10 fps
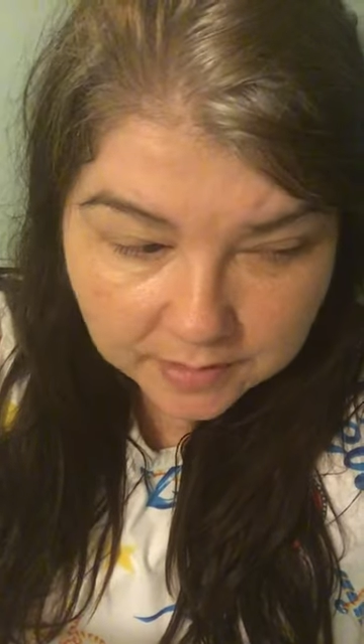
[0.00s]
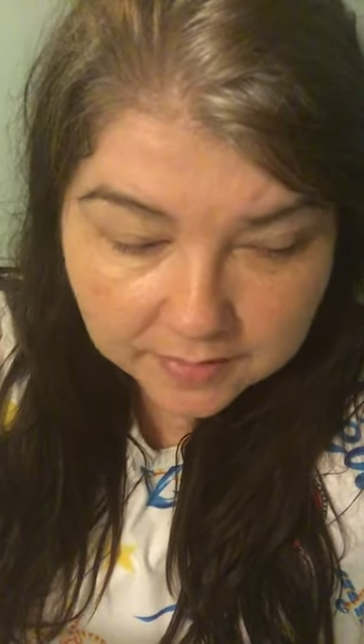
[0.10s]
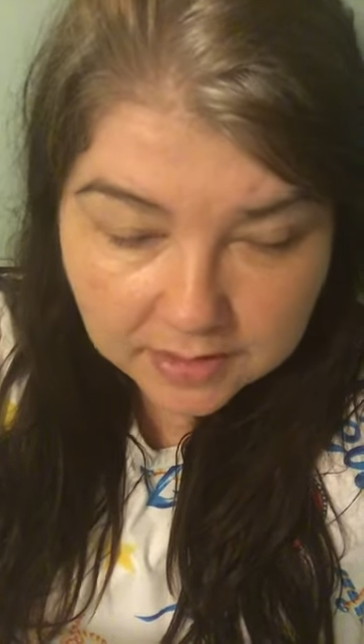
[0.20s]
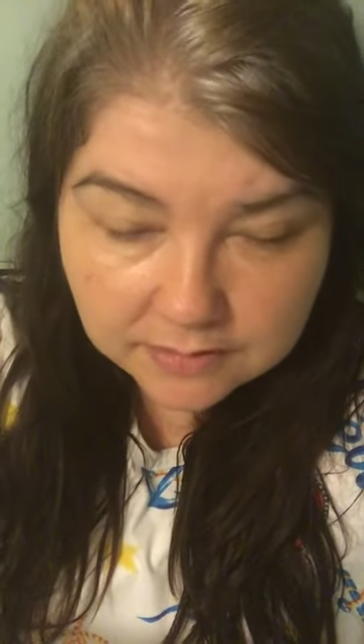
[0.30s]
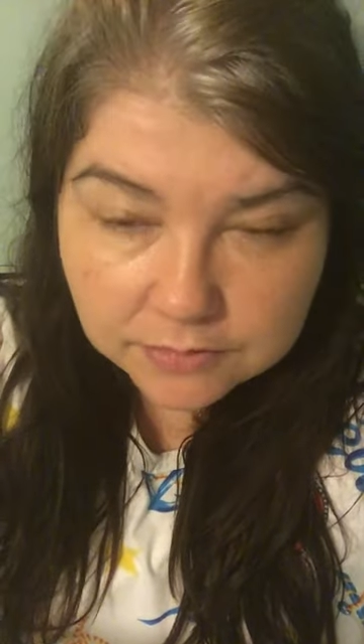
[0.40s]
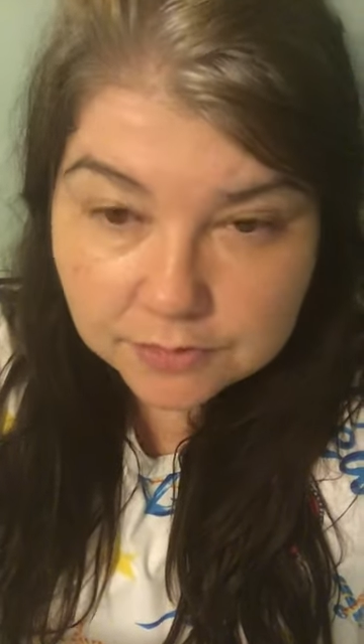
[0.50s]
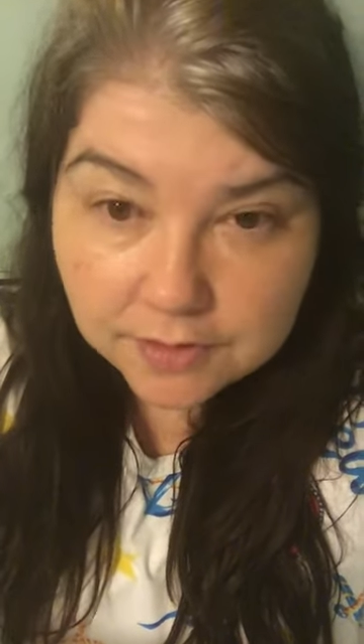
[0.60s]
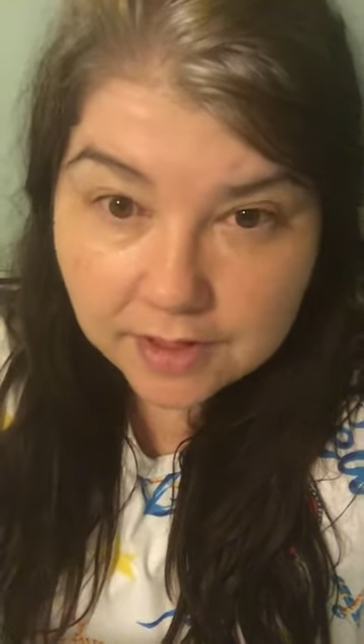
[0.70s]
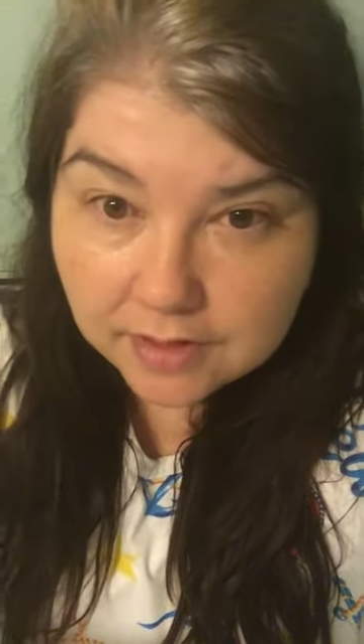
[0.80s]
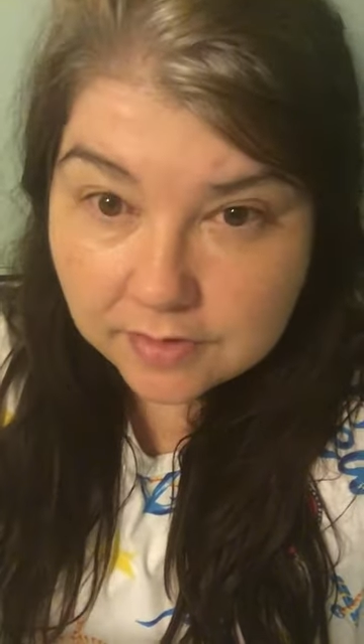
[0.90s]
And then after
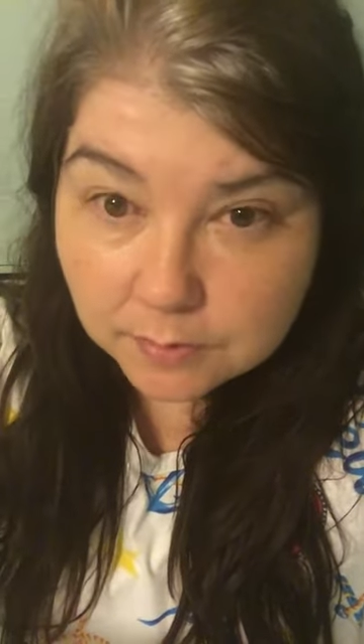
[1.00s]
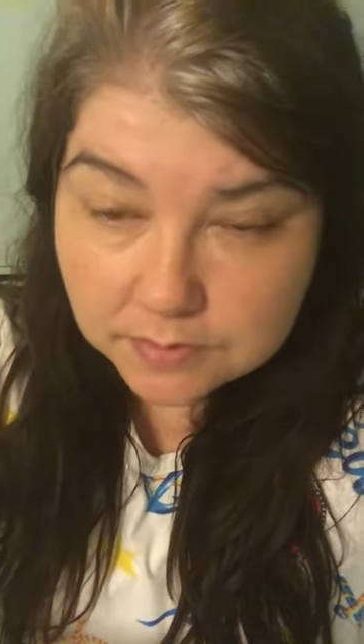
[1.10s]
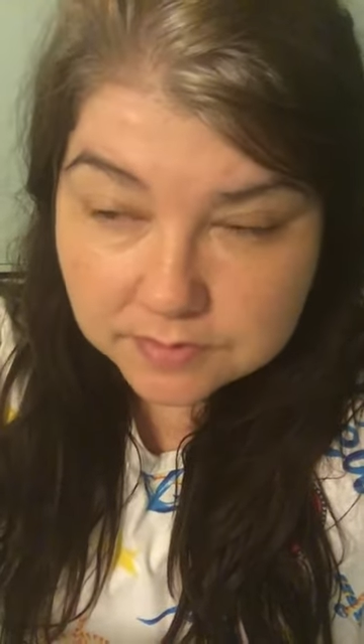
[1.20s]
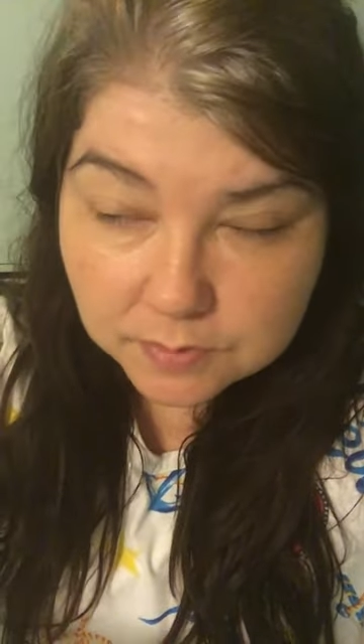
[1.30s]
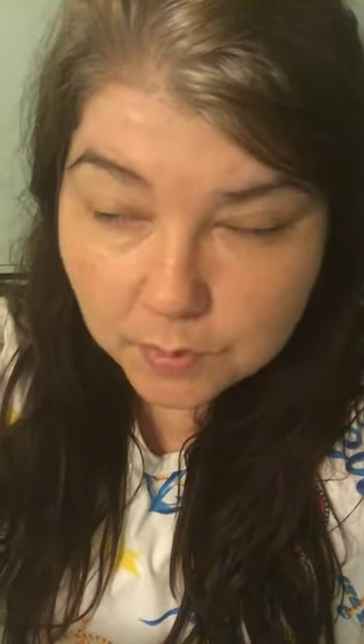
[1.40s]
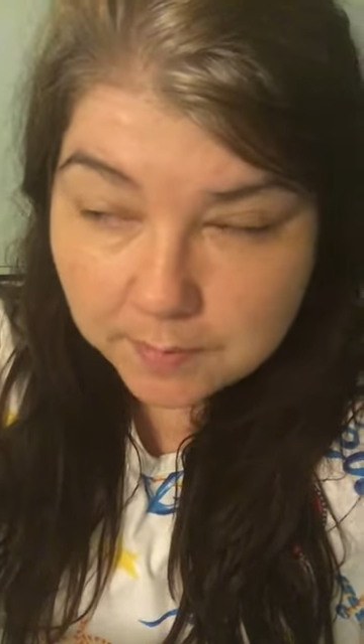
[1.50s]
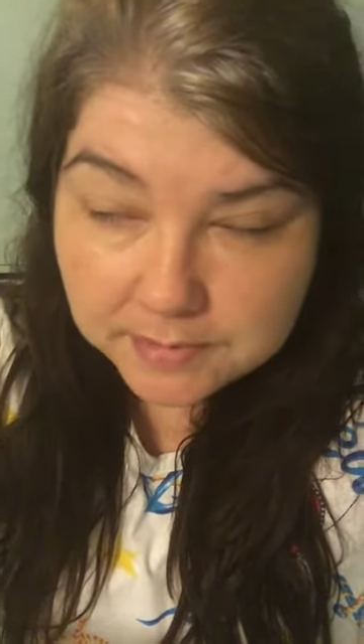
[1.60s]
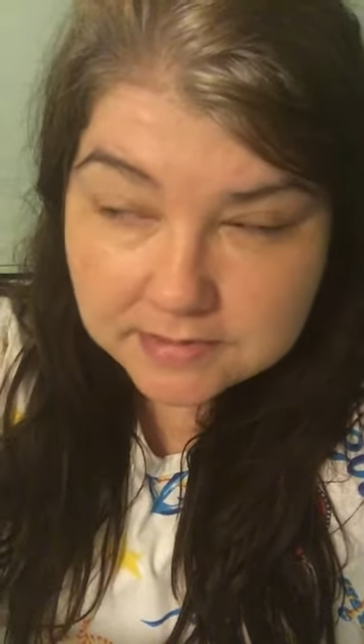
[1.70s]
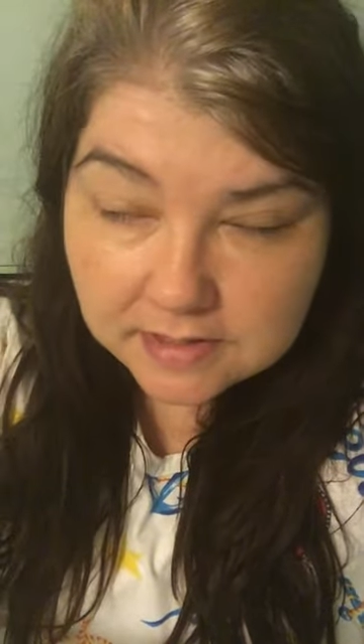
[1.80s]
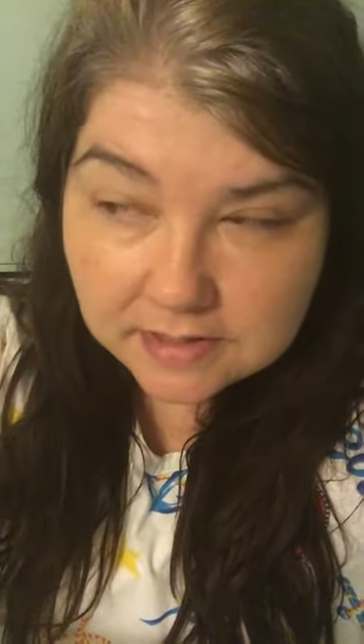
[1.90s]
that, it was the
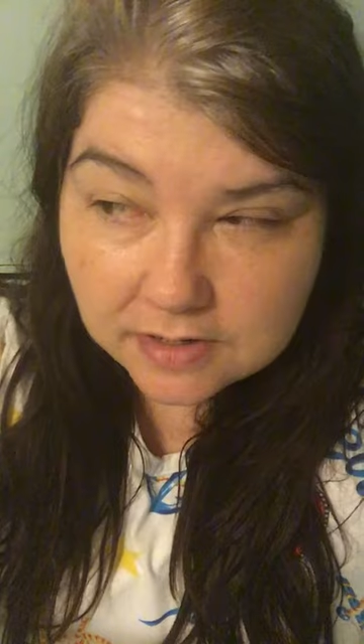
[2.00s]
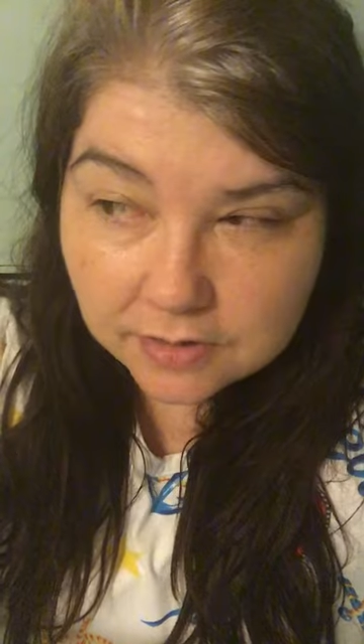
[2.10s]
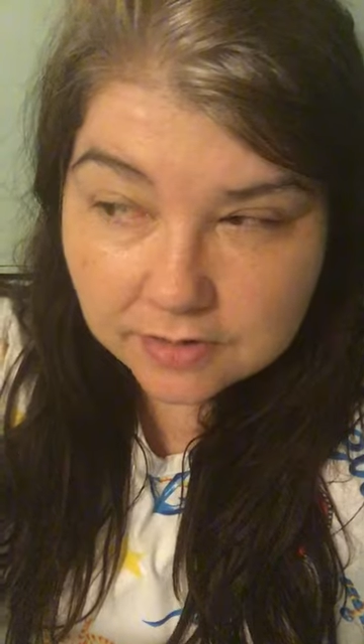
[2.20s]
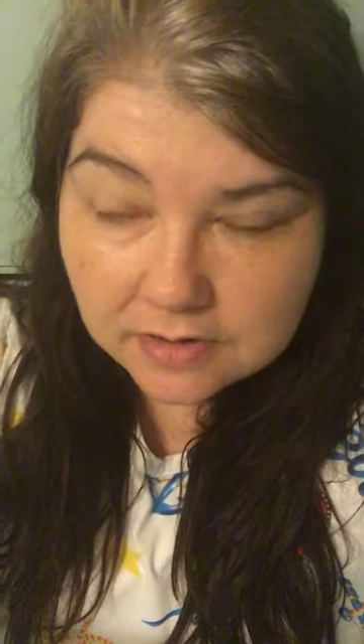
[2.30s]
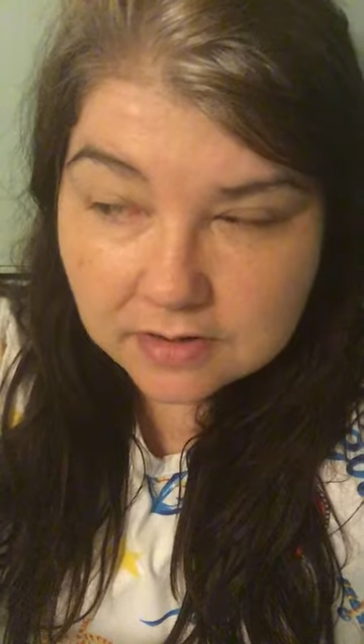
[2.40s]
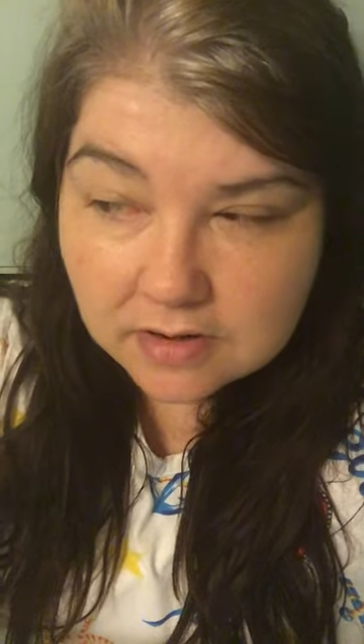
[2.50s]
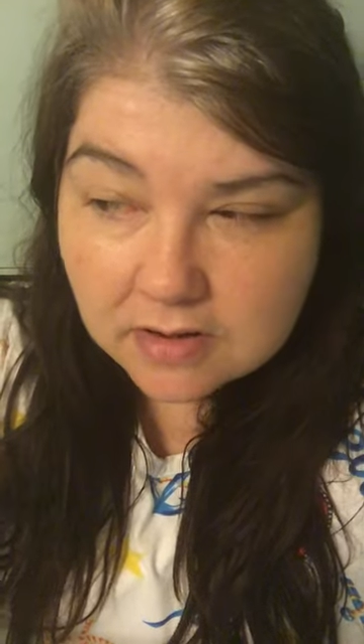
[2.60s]
weapons, I could hear it.